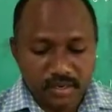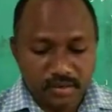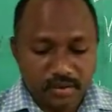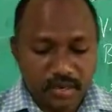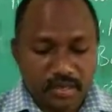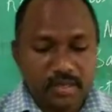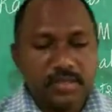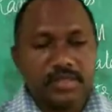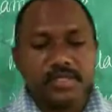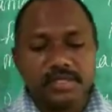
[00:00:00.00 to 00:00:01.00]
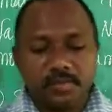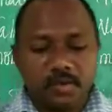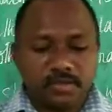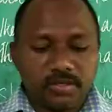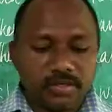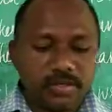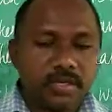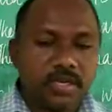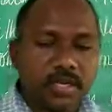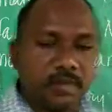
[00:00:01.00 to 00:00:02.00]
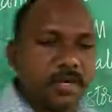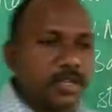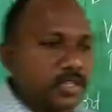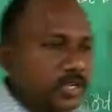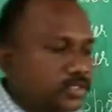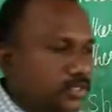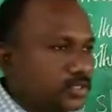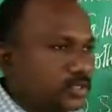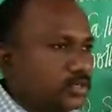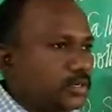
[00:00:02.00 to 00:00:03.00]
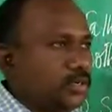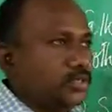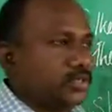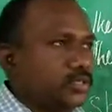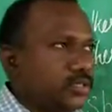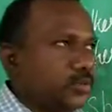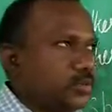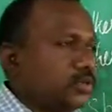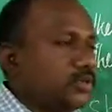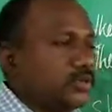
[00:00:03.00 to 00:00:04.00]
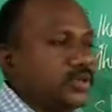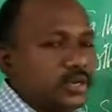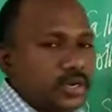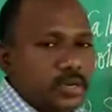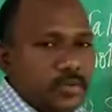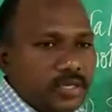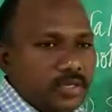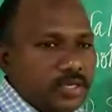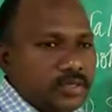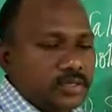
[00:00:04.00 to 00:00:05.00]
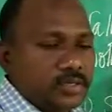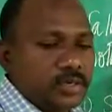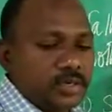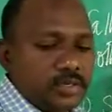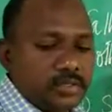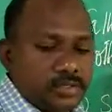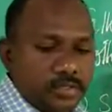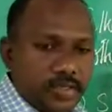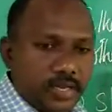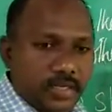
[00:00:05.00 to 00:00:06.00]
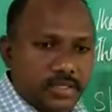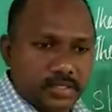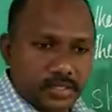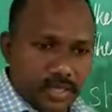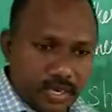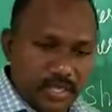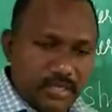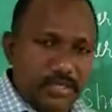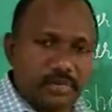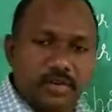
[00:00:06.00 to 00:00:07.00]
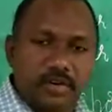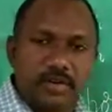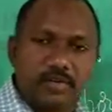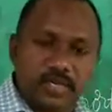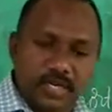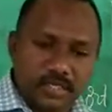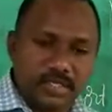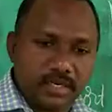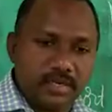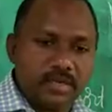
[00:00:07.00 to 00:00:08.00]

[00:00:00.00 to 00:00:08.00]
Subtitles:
Okay, this is about Kamala Das. This is about Kamala Das. So in the next class we'll go with the lesson.